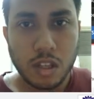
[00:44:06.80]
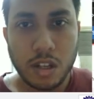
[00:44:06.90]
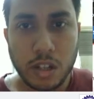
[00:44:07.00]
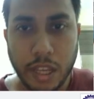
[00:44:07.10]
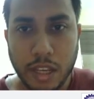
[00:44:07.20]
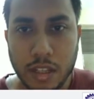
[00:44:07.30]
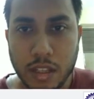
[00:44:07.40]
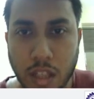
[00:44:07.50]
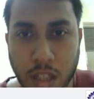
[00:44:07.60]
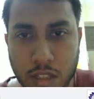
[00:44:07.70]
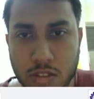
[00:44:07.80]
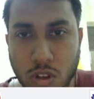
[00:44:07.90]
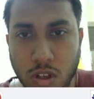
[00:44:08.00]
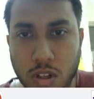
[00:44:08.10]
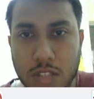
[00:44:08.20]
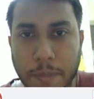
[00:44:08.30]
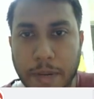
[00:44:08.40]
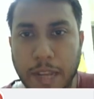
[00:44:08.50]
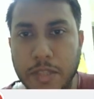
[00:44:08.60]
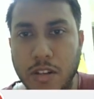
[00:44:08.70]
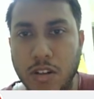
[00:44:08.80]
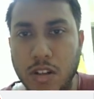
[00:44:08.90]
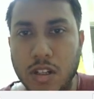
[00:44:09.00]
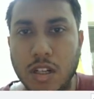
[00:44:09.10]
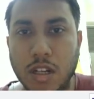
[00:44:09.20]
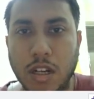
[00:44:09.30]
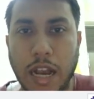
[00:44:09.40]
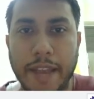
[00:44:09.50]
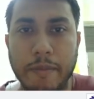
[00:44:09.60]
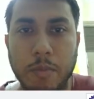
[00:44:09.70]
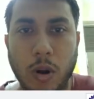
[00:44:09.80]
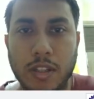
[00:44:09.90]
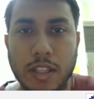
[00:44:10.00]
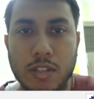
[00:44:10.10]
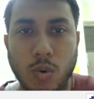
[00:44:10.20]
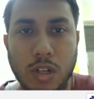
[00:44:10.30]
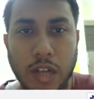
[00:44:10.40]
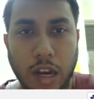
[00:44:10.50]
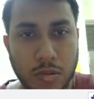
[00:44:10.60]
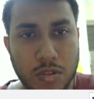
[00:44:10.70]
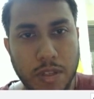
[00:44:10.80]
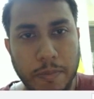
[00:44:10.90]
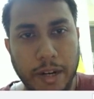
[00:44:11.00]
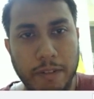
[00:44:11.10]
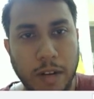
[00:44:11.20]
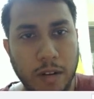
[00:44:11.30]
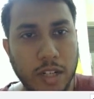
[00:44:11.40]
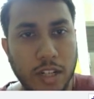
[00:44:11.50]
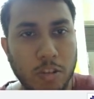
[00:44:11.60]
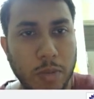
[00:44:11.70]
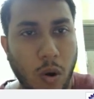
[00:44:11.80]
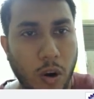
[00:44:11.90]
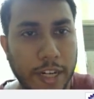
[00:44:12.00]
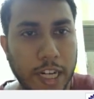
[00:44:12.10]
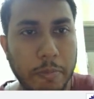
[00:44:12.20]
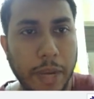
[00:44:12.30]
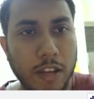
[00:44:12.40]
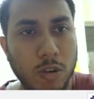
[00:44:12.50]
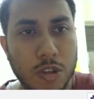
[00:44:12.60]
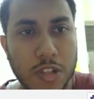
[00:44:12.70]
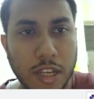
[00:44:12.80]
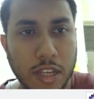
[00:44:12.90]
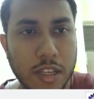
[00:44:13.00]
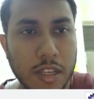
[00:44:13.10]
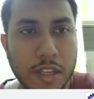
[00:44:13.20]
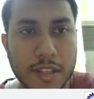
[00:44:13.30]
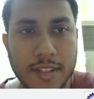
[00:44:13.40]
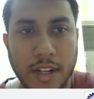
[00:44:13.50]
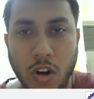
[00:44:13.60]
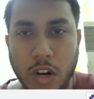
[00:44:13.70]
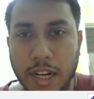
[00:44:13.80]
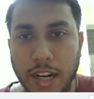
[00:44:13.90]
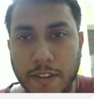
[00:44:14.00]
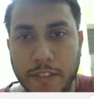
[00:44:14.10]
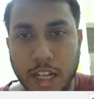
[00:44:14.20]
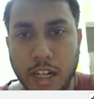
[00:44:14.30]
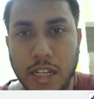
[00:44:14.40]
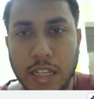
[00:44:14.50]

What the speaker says: Okay, so sometimes ago I brought this old house but found it to be haunted by ghostly sardonic laughter.